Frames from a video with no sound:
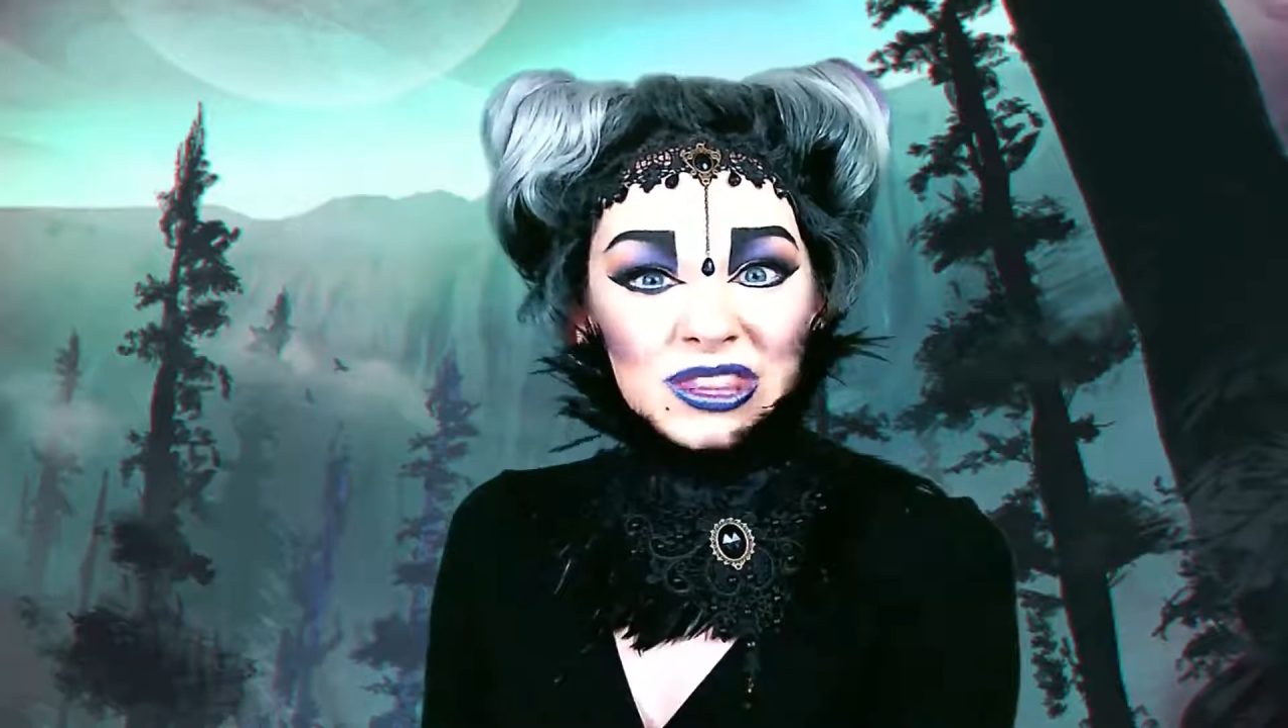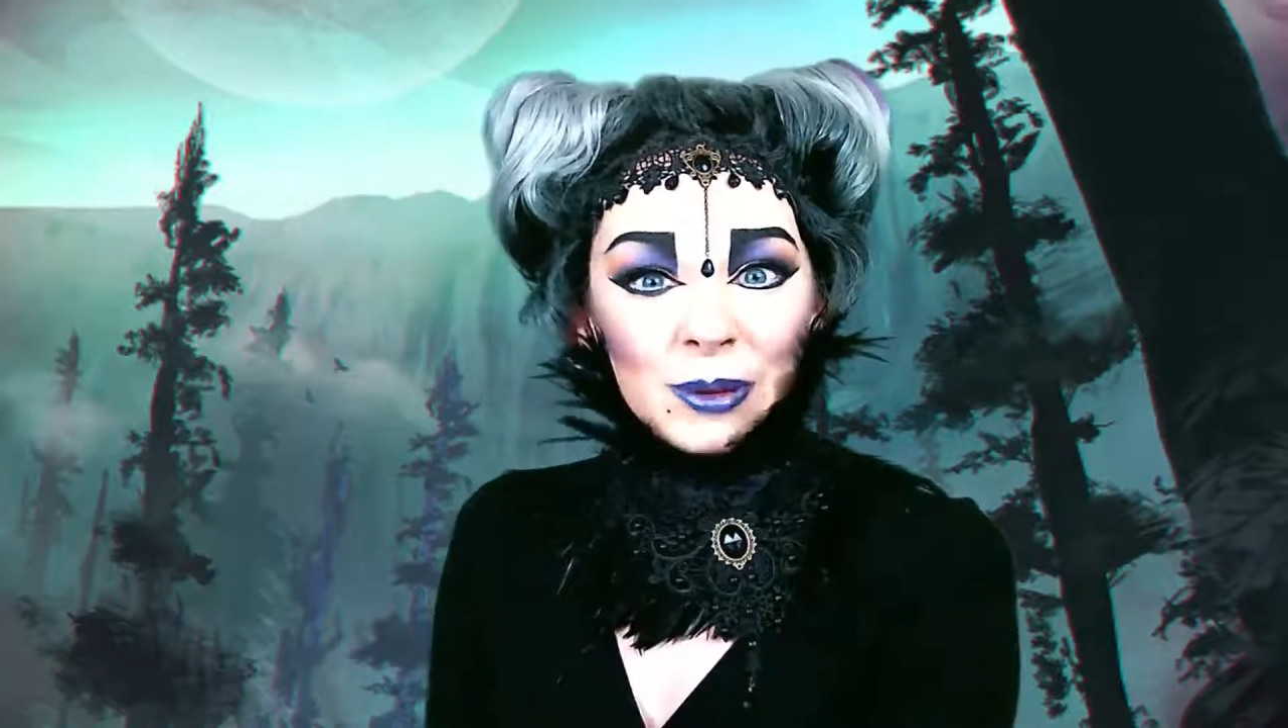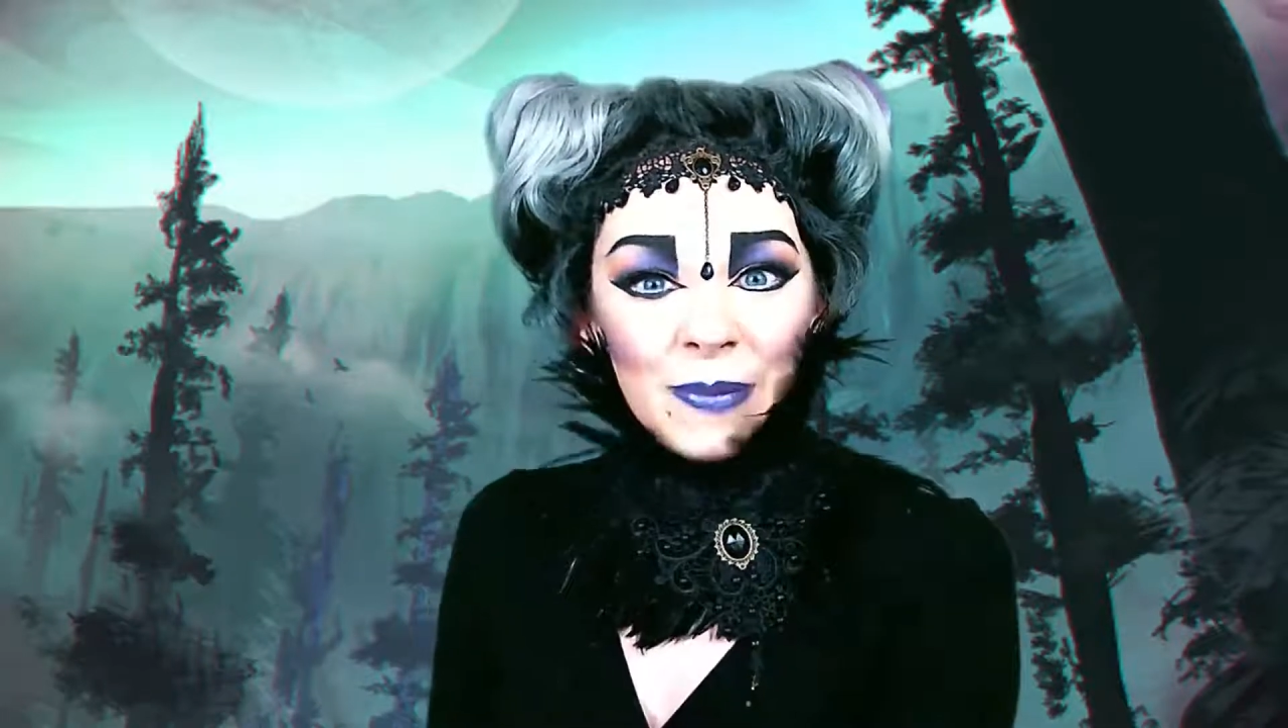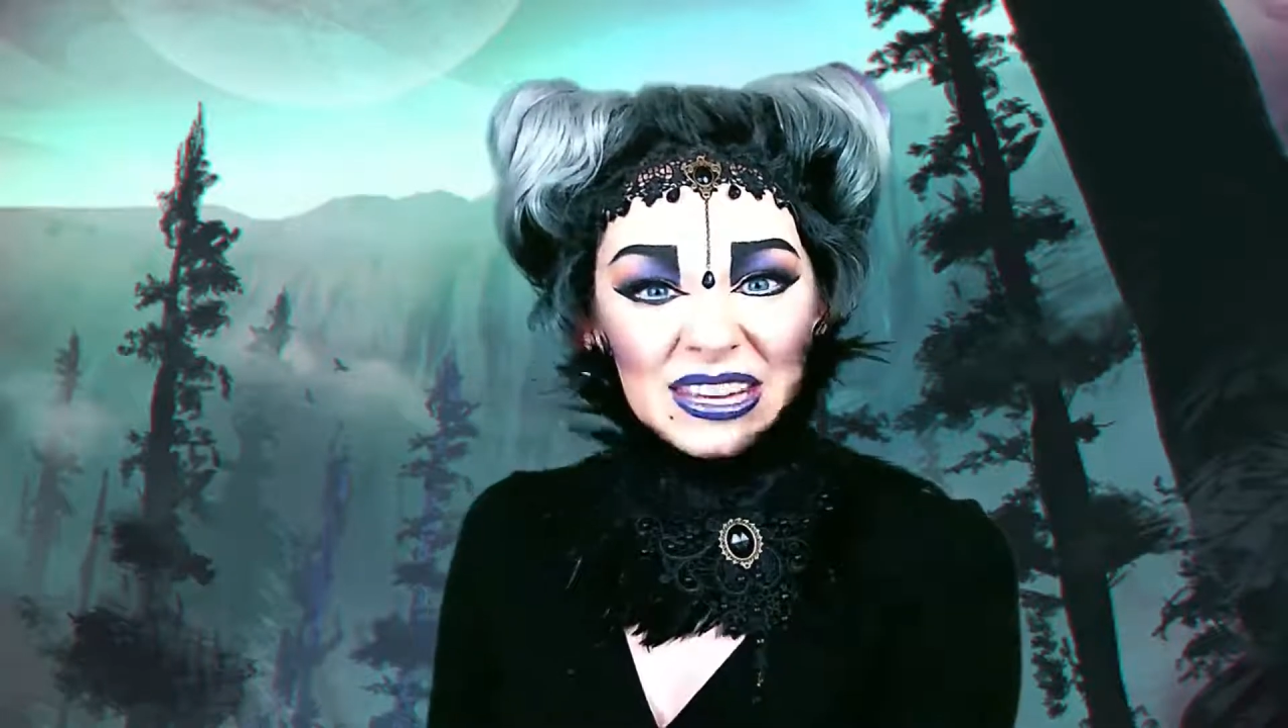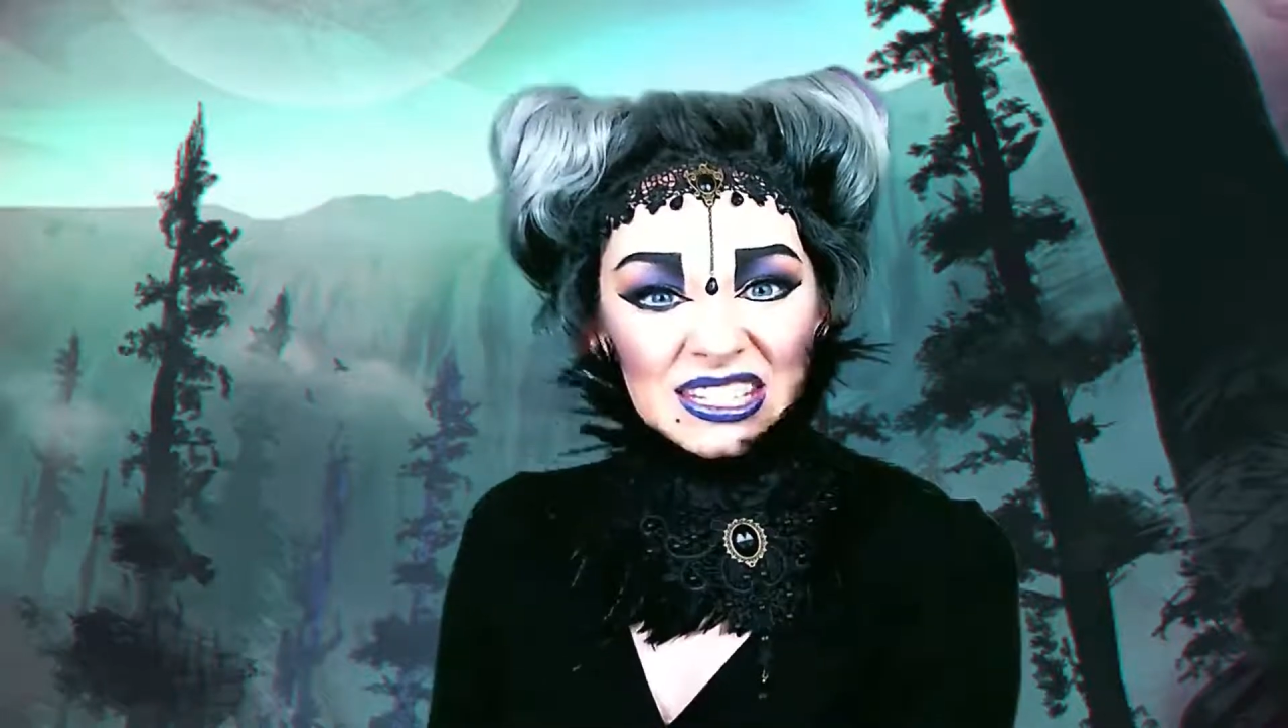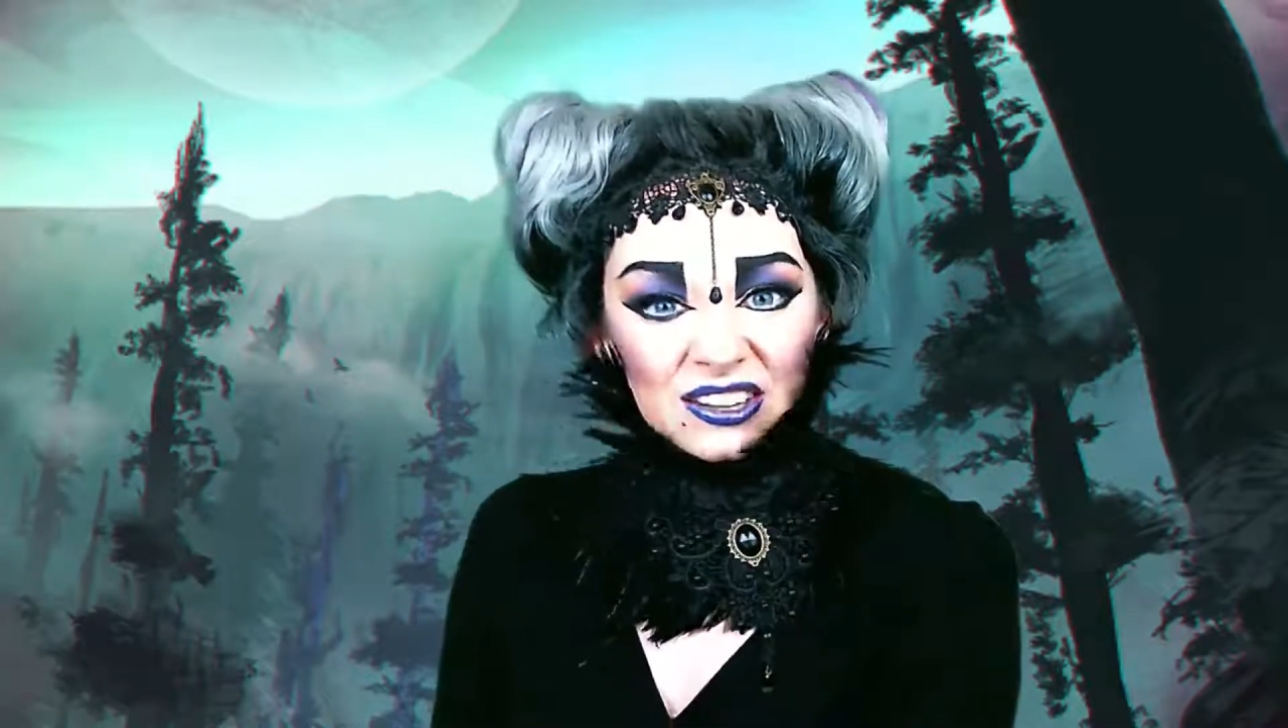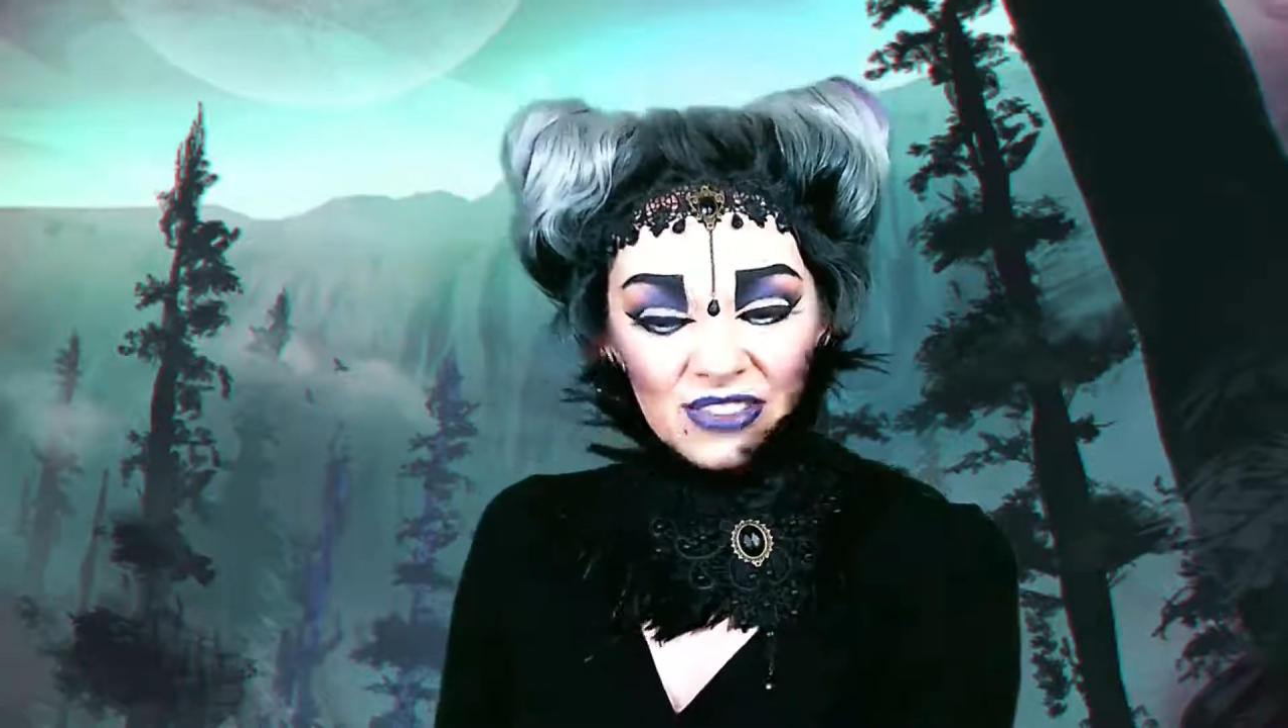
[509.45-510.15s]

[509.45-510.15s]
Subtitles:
with the best